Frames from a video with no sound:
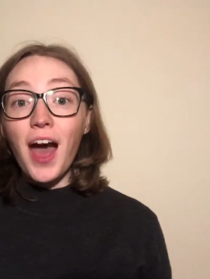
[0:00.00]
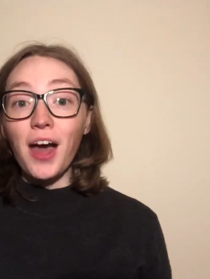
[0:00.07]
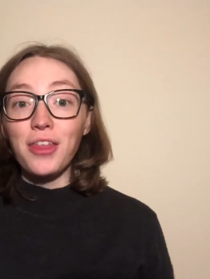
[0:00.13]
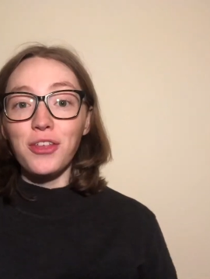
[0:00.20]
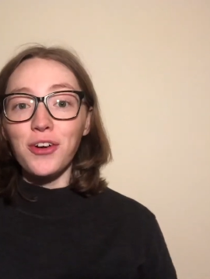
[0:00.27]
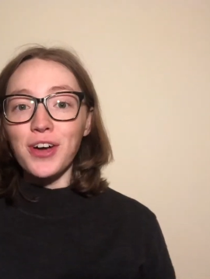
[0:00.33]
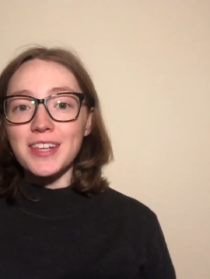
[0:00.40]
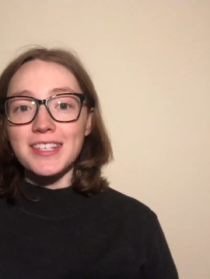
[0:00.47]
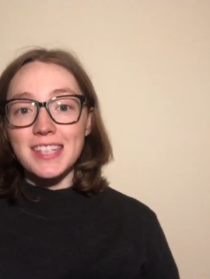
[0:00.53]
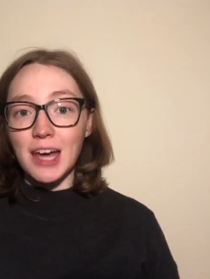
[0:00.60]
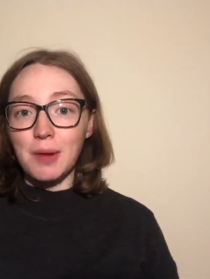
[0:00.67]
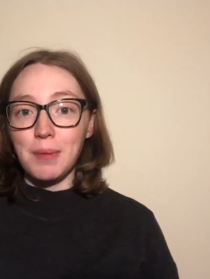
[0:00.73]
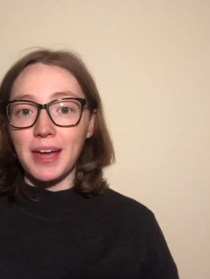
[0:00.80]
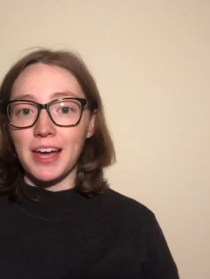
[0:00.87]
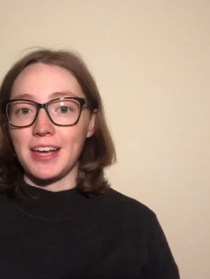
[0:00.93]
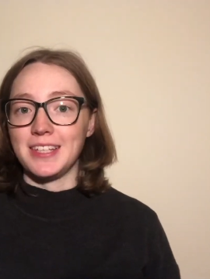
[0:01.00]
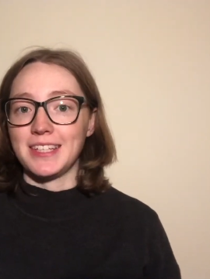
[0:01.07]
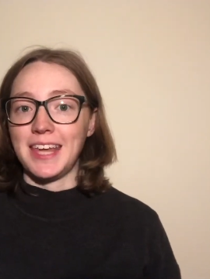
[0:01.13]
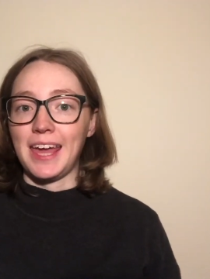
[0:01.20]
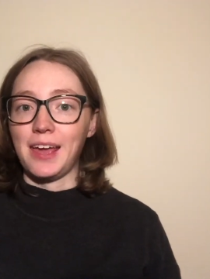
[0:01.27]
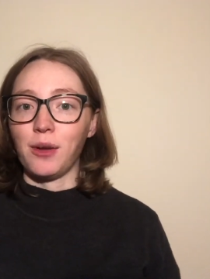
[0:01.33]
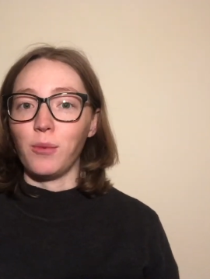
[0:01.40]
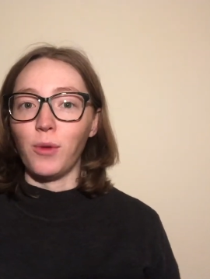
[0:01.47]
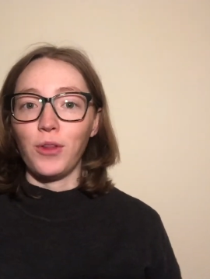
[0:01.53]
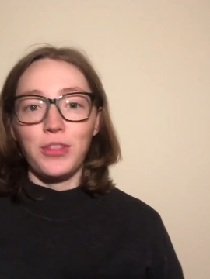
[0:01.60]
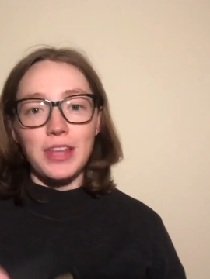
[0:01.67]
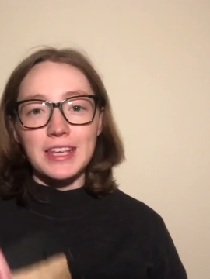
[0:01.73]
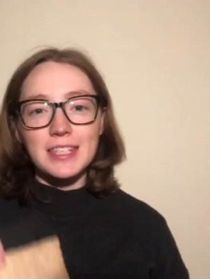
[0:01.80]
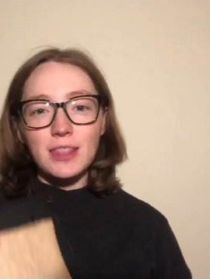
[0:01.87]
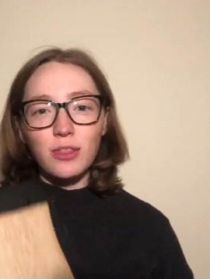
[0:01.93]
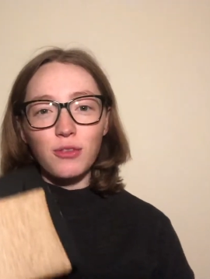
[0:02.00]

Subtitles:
I thought I'd start by asking what these